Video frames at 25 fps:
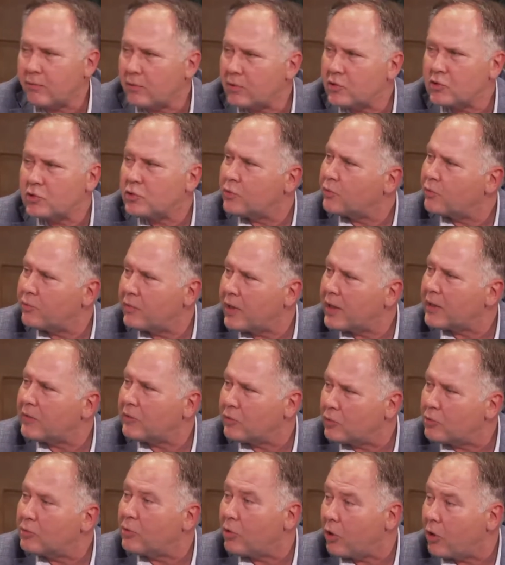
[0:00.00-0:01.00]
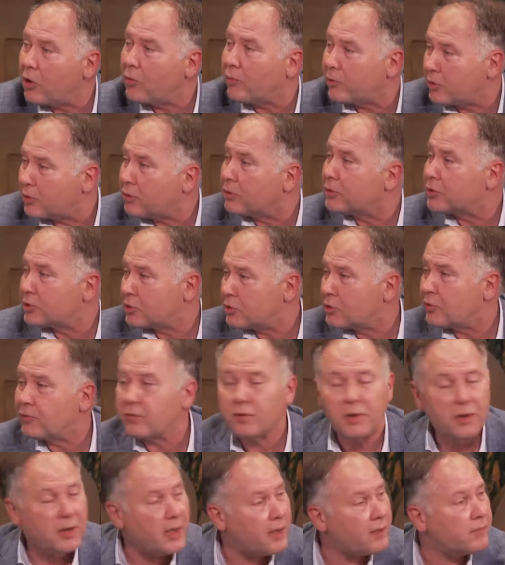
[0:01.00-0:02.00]
you shouldn't wait too long with all the
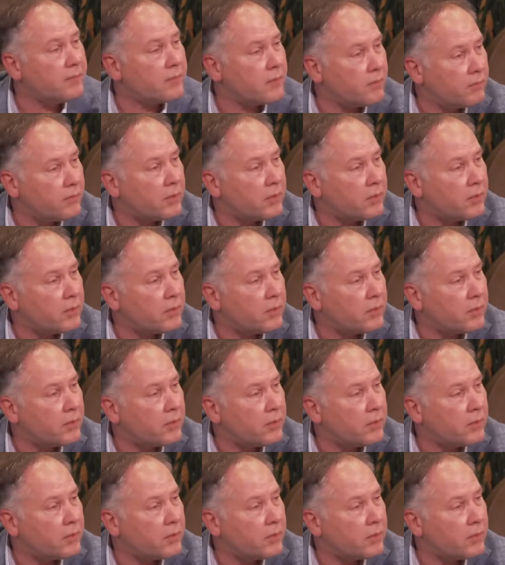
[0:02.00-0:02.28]
stuff that